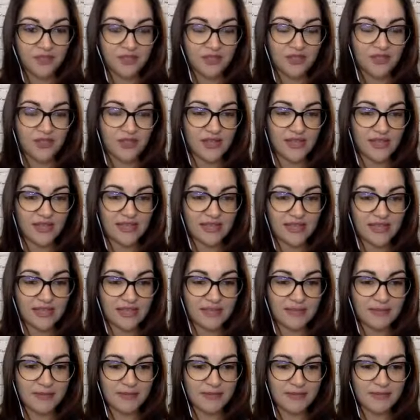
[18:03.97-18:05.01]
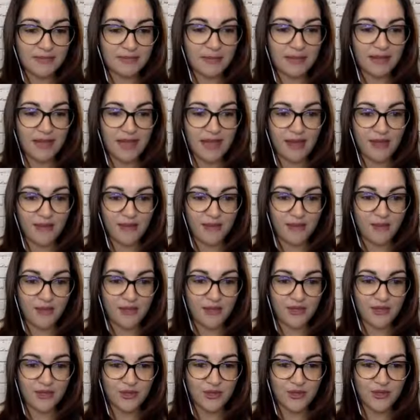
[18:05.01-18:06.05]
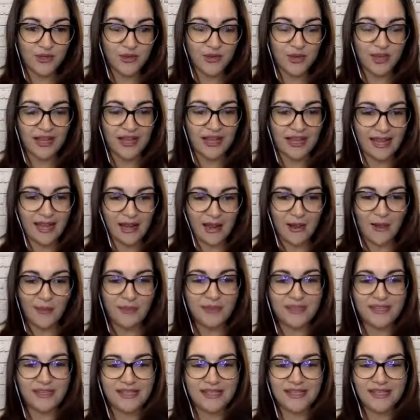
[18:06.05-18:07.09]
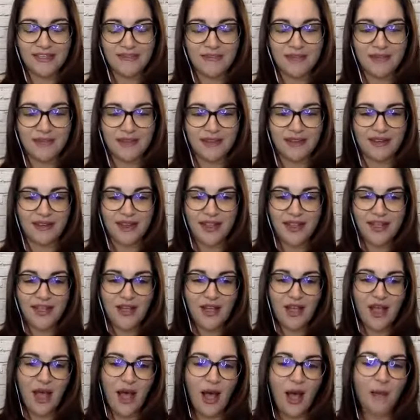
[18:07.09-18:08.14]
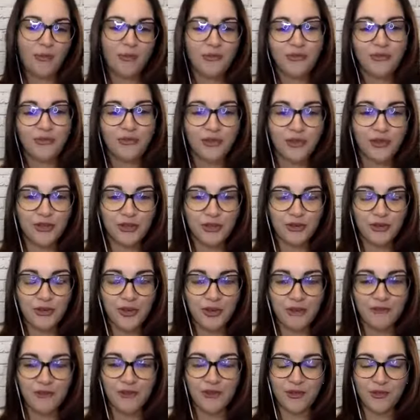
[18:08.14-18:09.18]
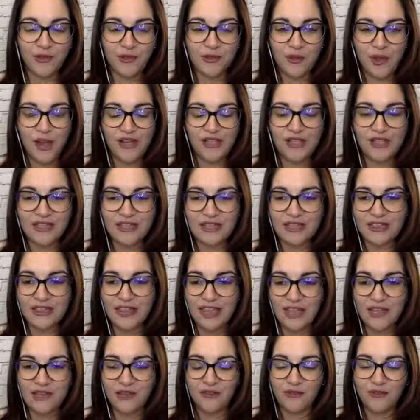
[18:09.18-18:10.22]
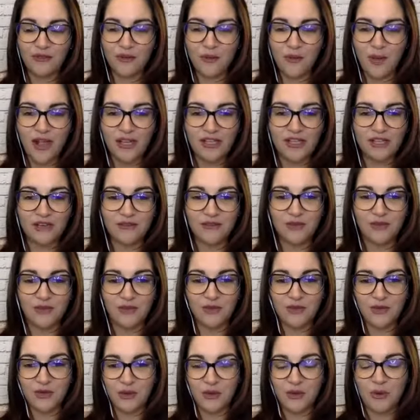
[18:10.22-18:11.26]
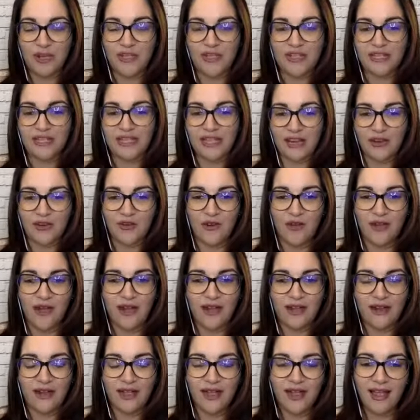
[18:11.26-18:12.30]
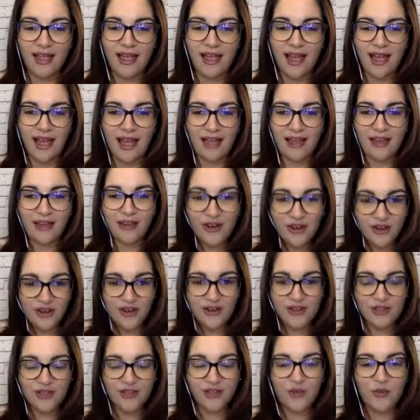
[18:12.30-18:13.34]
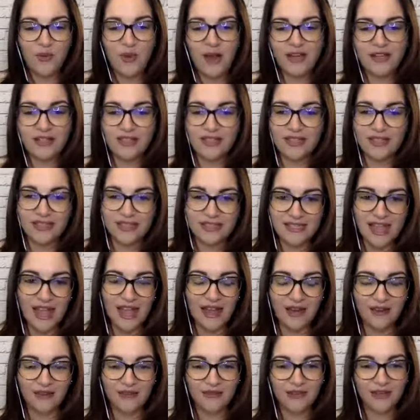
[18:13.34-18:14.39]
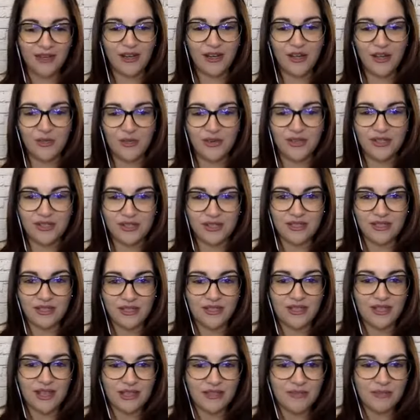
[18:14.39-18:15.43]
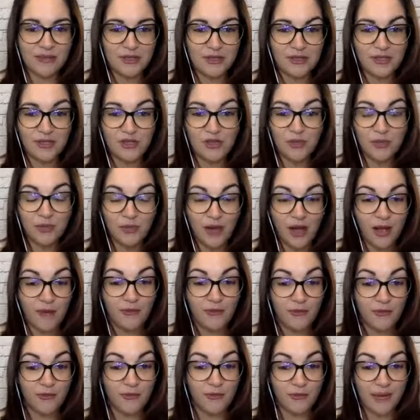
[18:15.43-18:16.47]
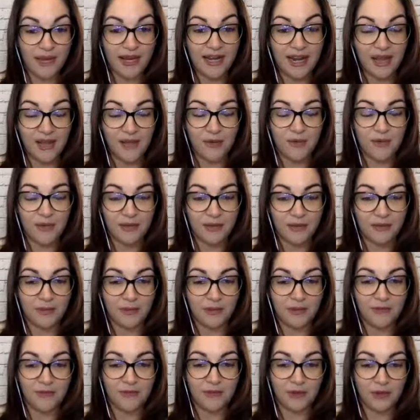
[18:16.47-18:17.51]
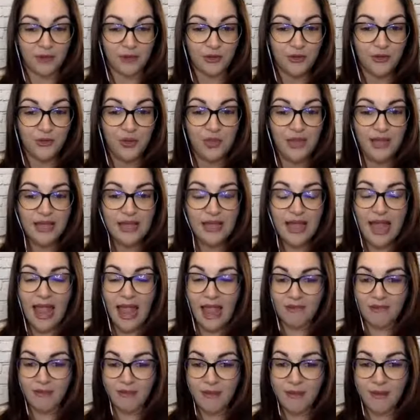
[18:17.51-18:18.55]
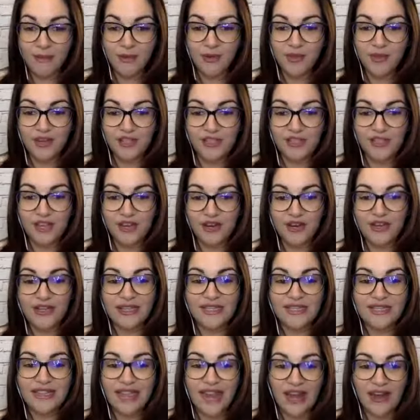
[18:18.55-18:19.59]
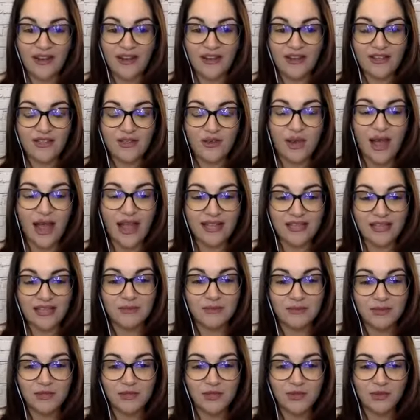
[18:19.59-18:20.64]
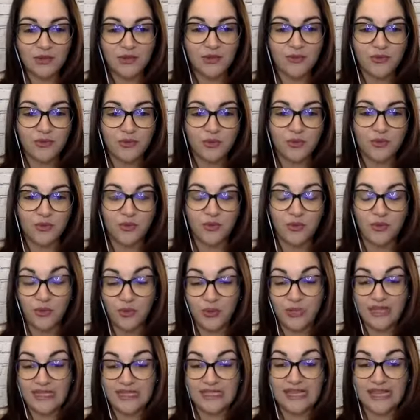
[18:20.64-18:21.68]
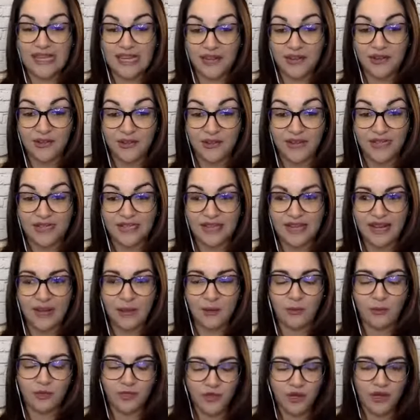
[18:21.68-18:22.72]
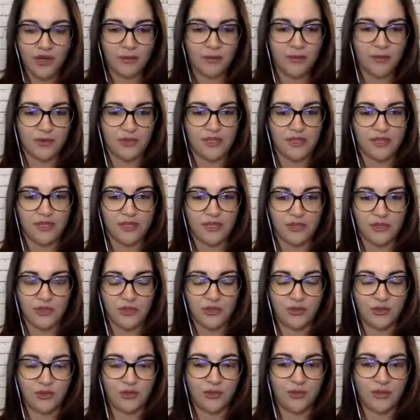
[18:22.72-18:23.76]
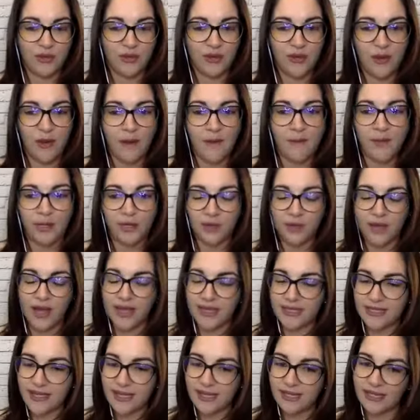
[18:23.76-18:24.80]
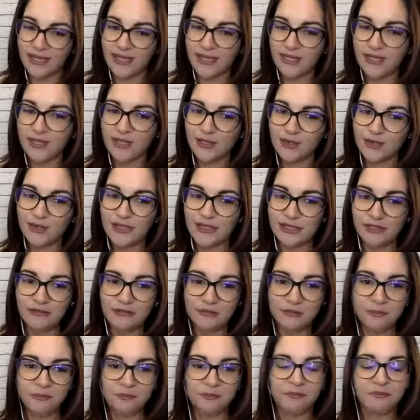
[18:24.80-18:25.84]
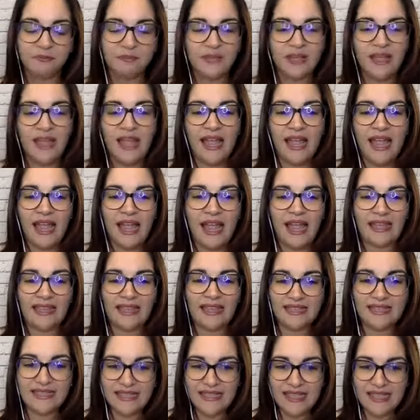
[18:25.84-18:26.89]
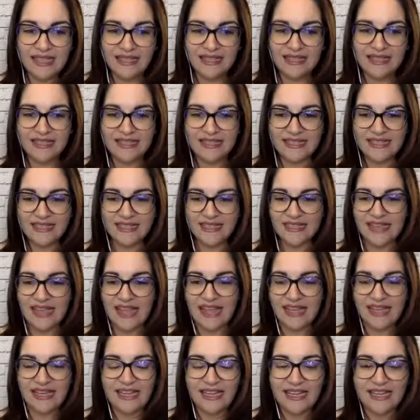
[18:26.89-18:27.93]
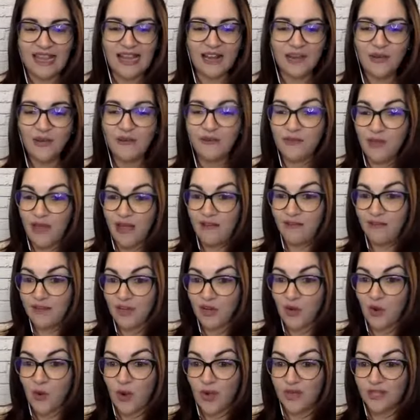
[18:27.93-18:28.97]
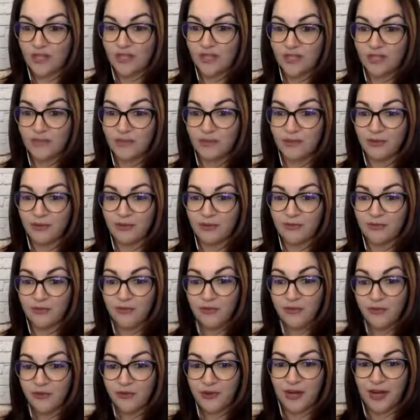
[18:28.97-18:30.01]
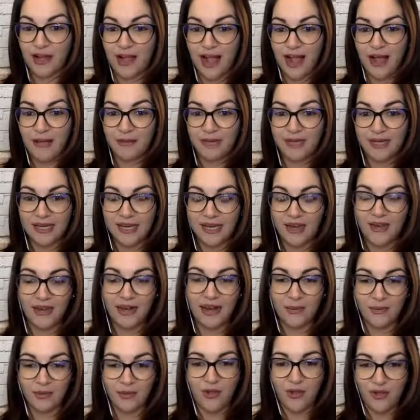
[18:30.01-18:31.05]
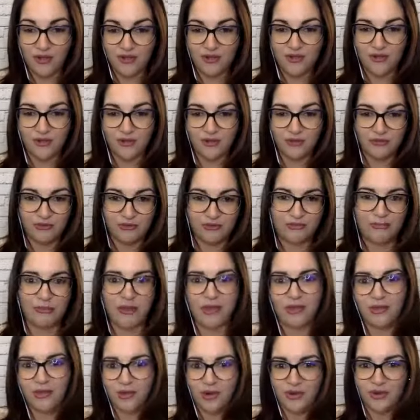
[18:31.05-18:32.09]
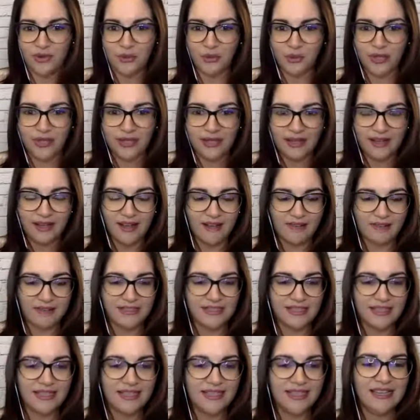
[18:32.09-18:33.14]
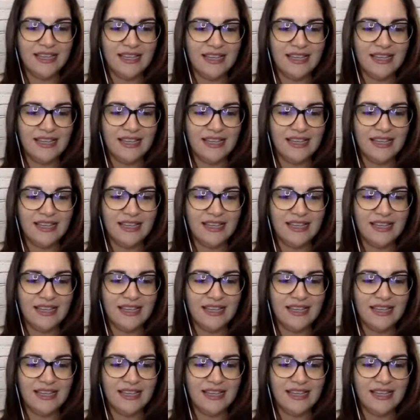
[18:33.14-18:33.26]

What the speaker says: So that's the last piece, plan for it. So again, I hope these things have been helpful for you. And for those watching, thank you for watching. For those who are watching later on, I encourage you to watch the entire video, which has been super helpful for me, and I hope it'll be for you. And remember that sharing is caring. So add someone to the group who needs to hear this, and I will try to post this on YouTube later on, but you guys get the exclusive. And that's it. This is Teany Hidalgo. If you have any questions, feel free to comment here, and I will also respond throughout the week, obviously.